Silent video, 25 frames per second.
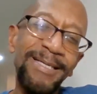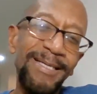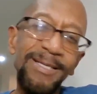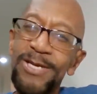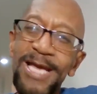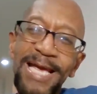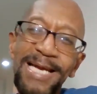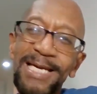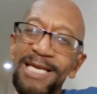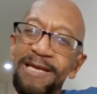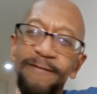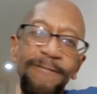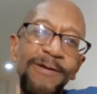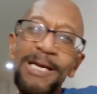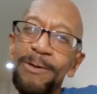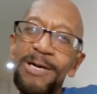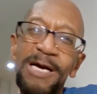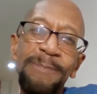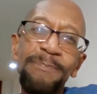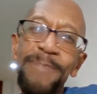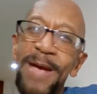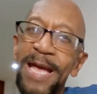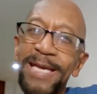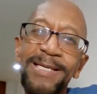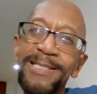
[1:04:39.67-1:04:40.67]
You can't leave here
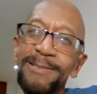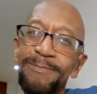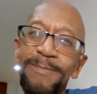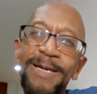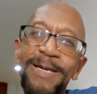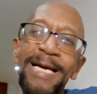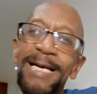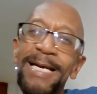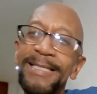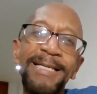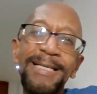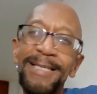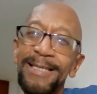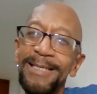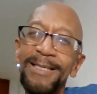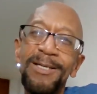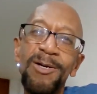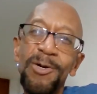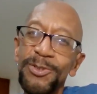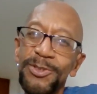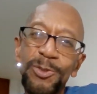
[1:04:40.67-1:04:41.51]
without paying us, man. Oh,